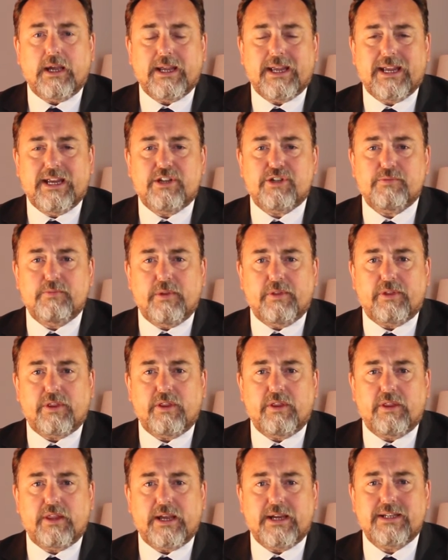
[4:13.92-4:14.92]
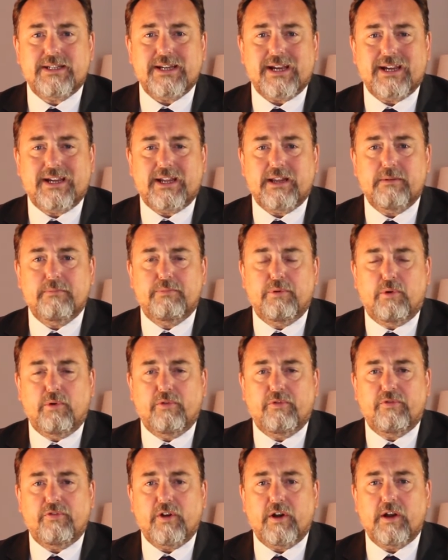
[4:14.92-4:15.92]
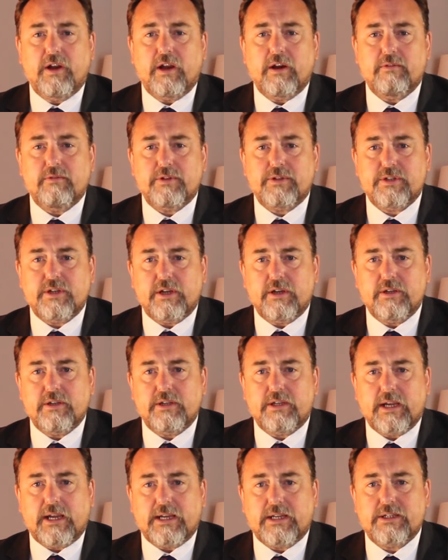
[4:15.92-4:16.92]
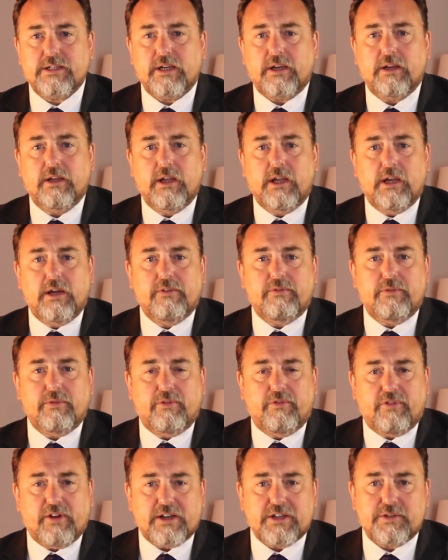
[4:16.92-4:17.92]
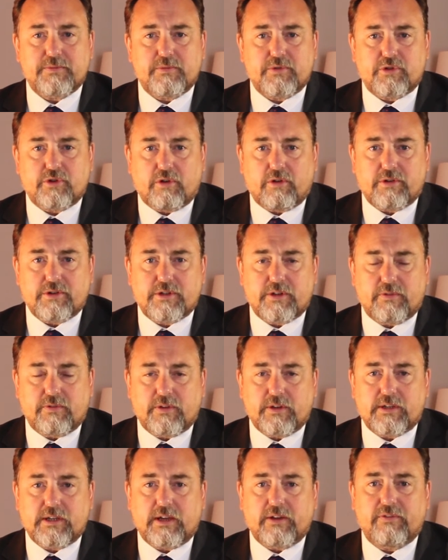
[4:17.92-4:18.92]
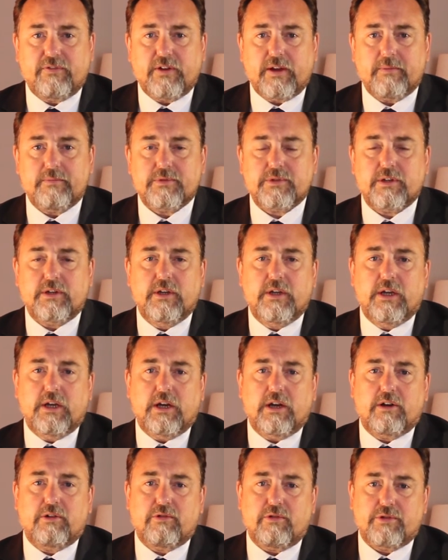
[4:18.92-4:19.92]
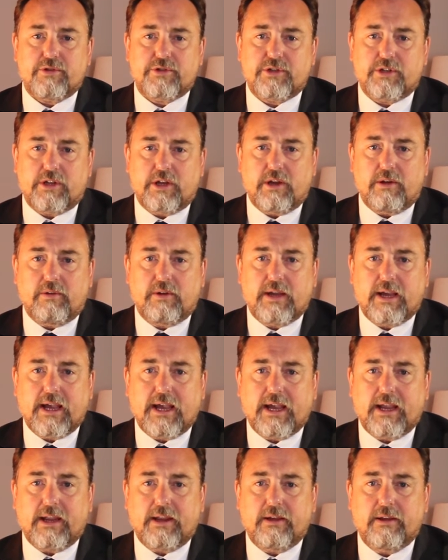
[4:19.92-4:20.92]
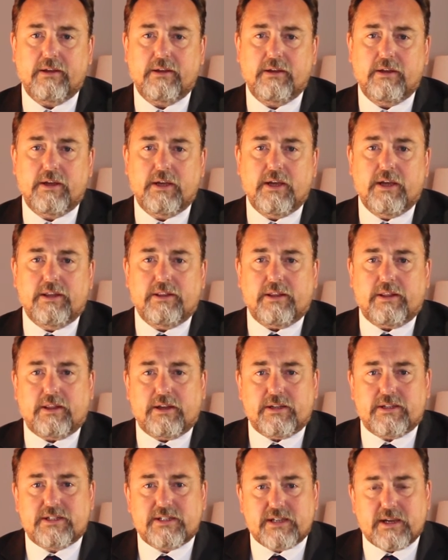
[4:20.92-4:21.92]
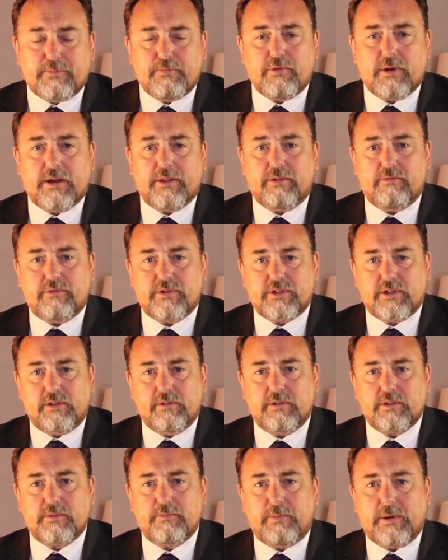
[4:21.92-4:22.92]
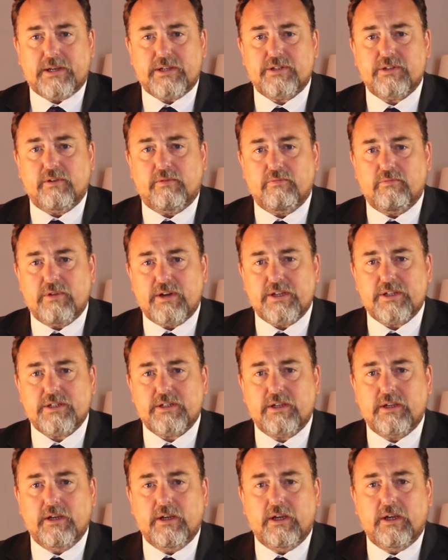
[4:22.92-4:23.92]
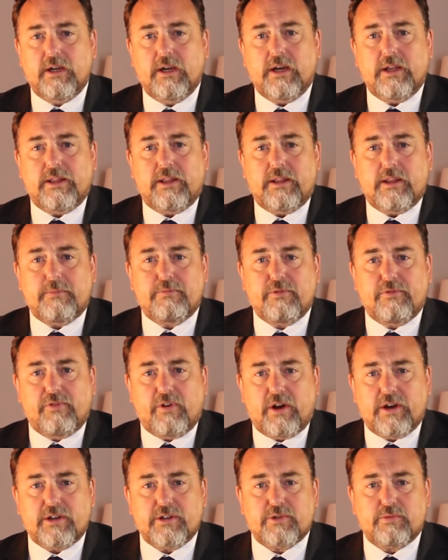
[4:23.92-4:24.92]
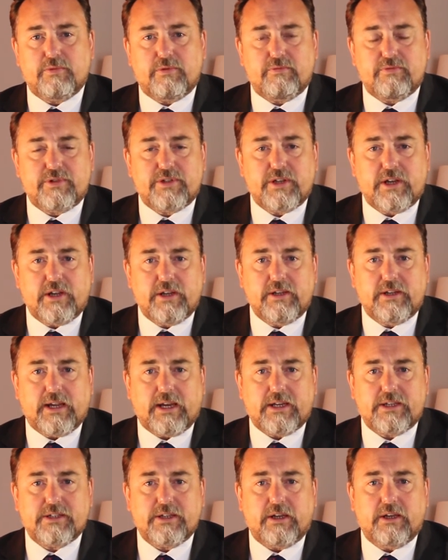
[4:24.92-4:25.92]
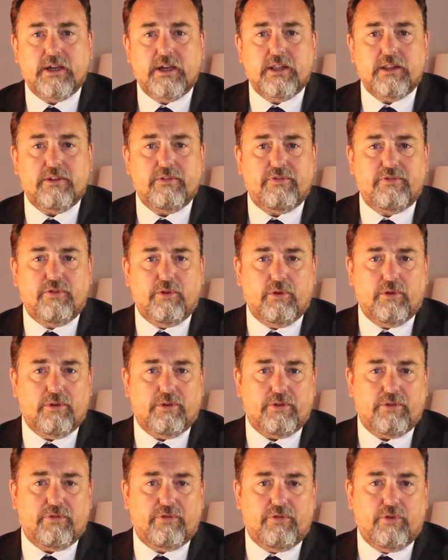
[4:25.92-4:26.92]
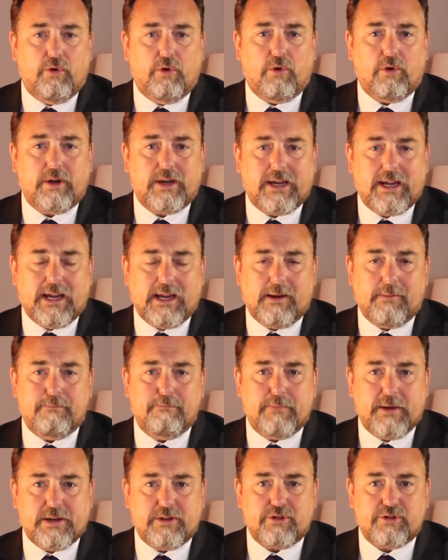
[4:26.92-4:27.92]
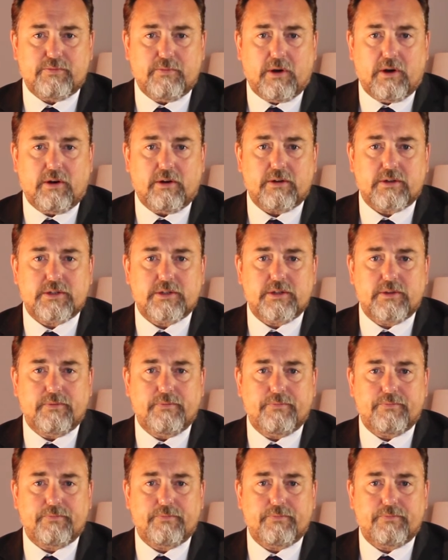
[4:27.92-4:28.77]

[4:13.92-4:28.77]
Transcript: Each month, they take in portfolio return data from the vast majority of the DFMs across the UK. They then separate out the results based on risk, and then they provide us with return data that fall under 4 key benchmarks.